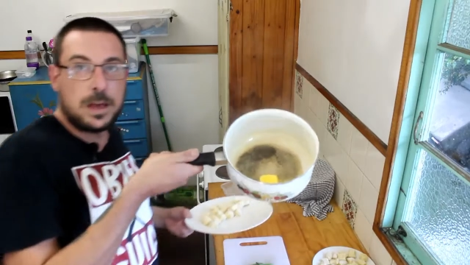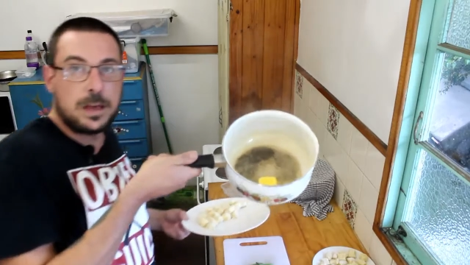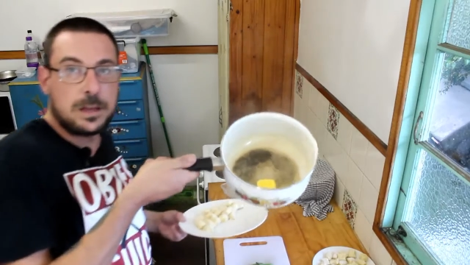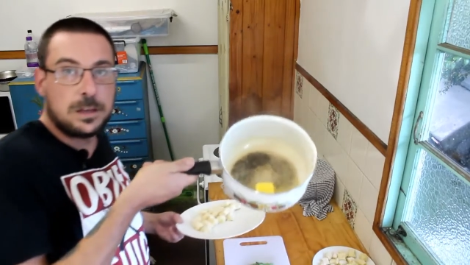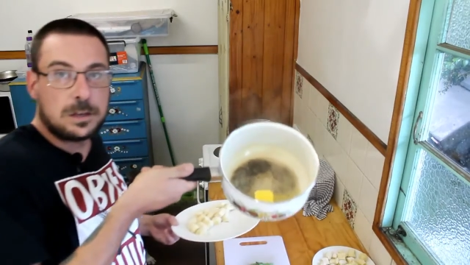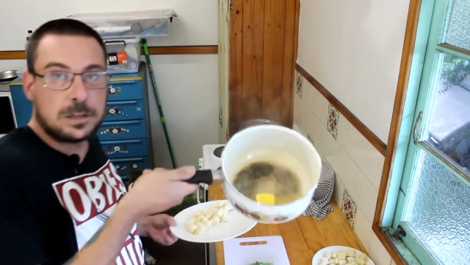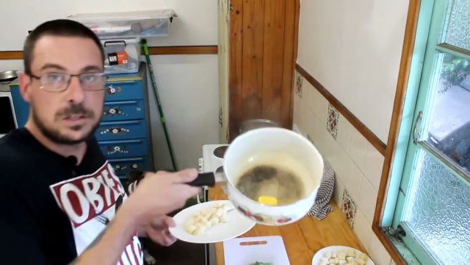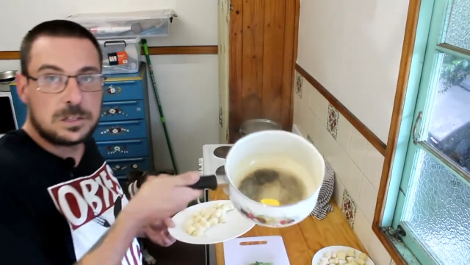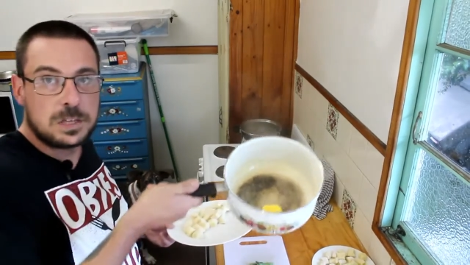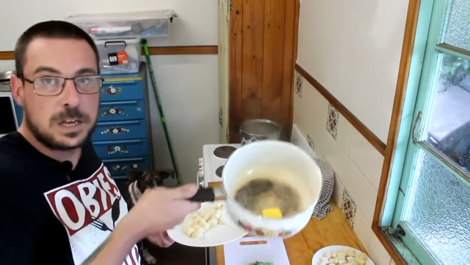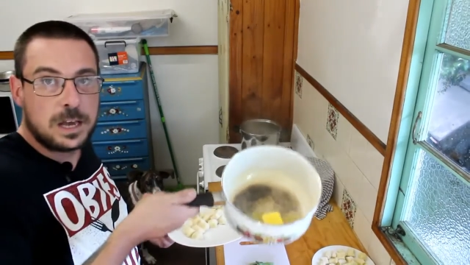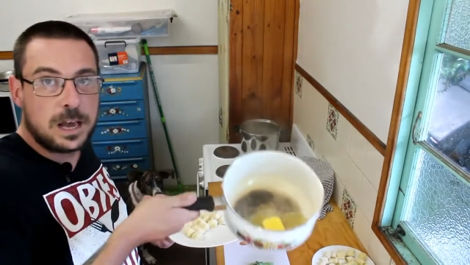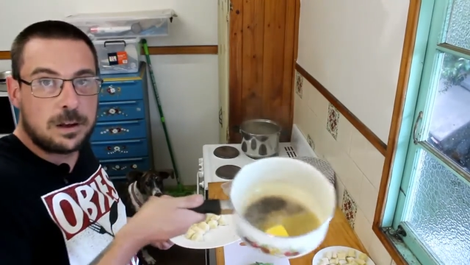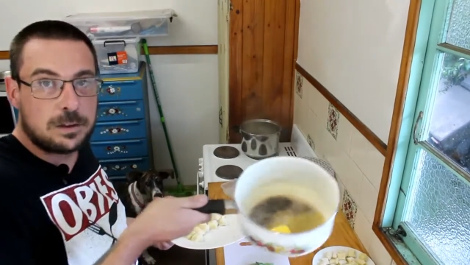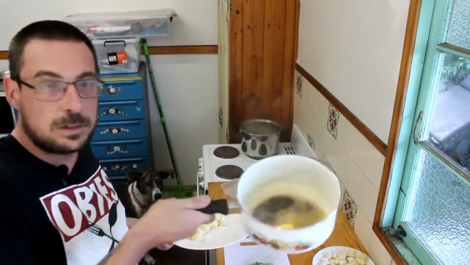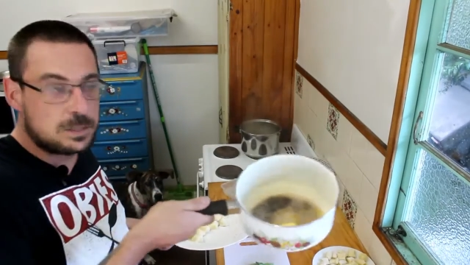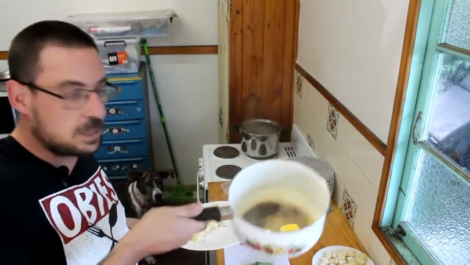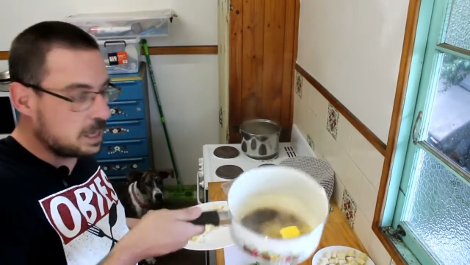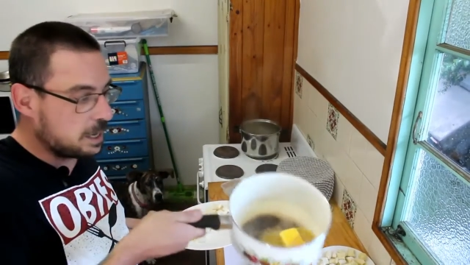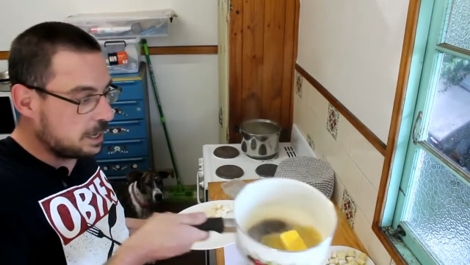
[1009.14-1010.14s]
there, you can see
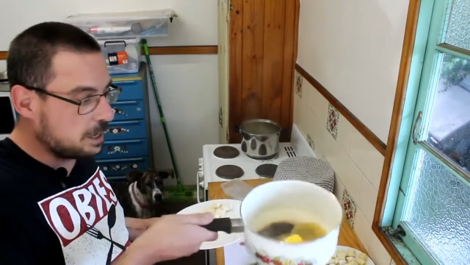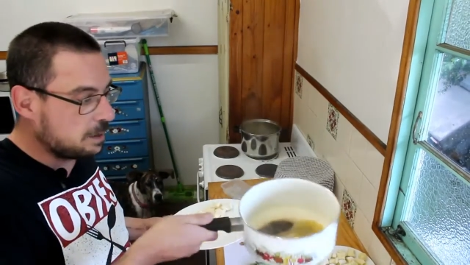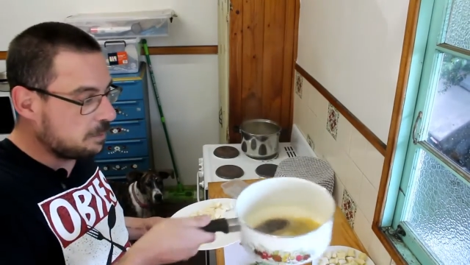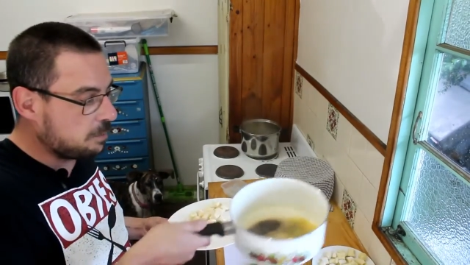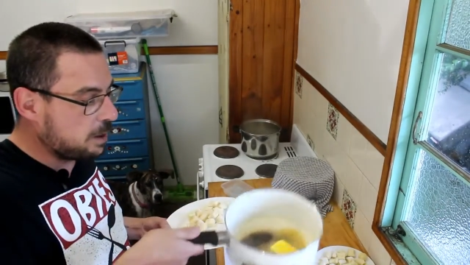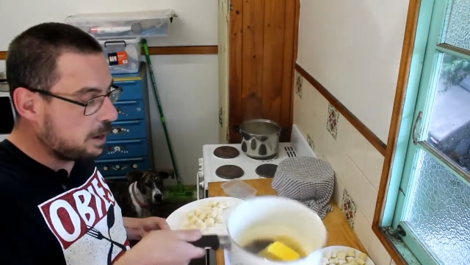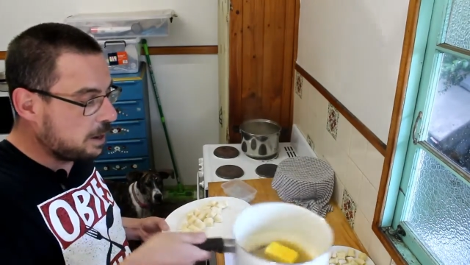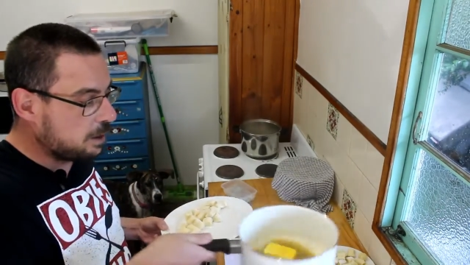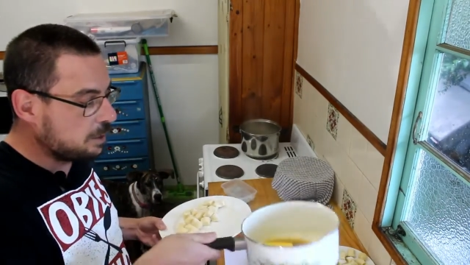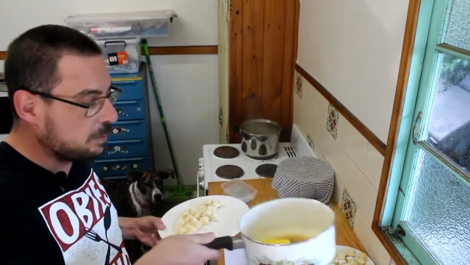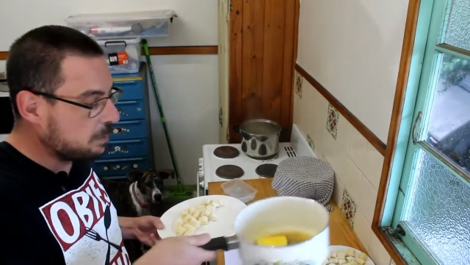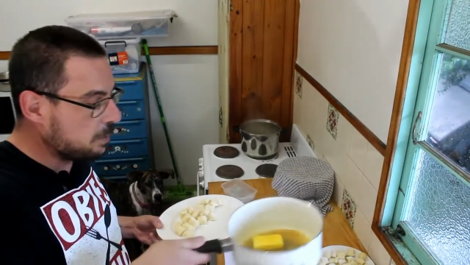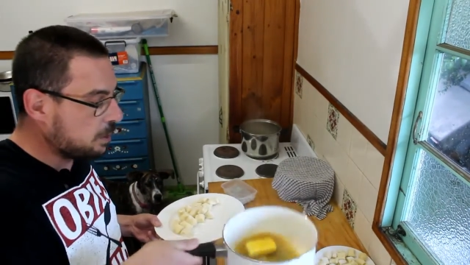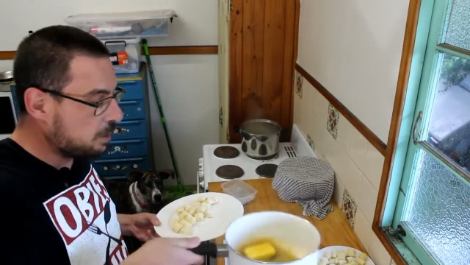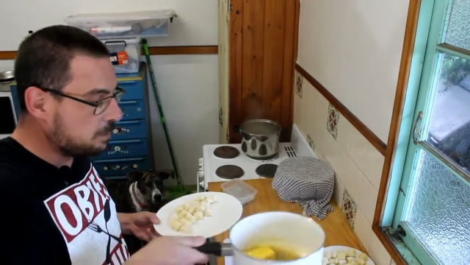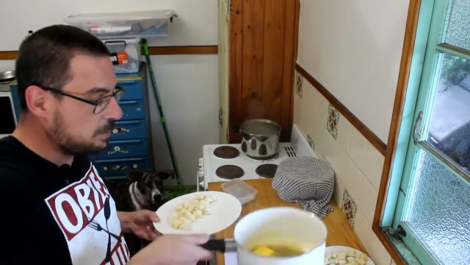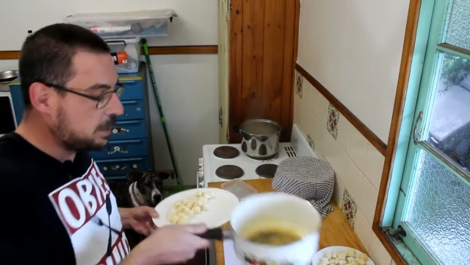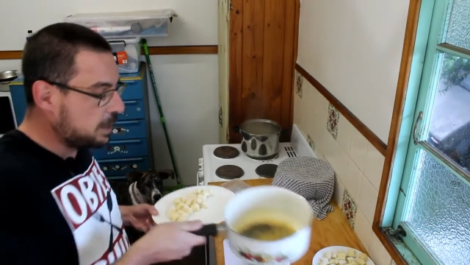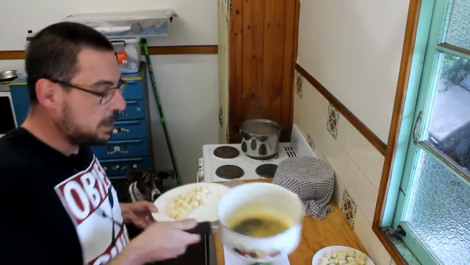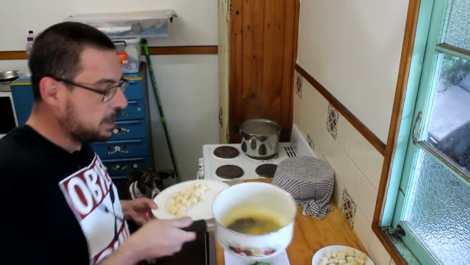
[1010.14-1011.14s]
how it's starting to brown at the
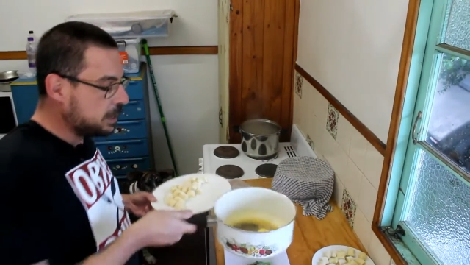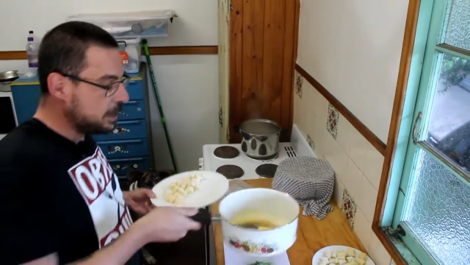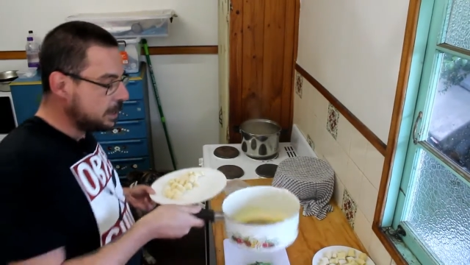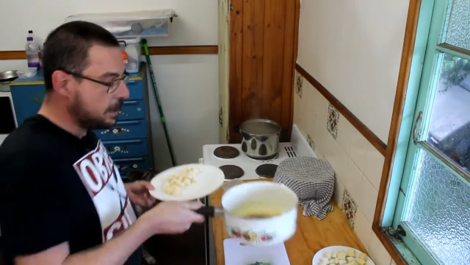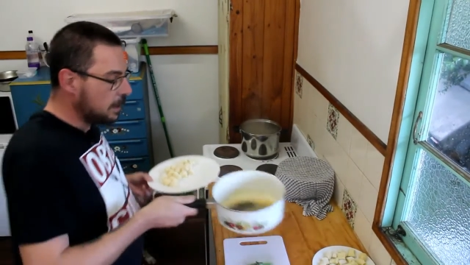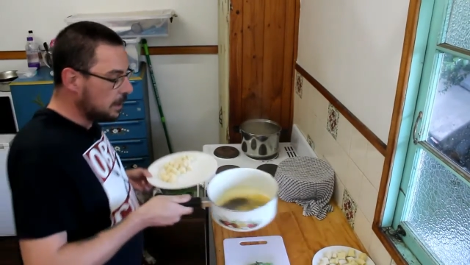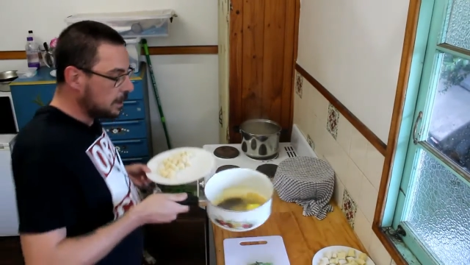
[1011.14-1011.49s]
bottom there.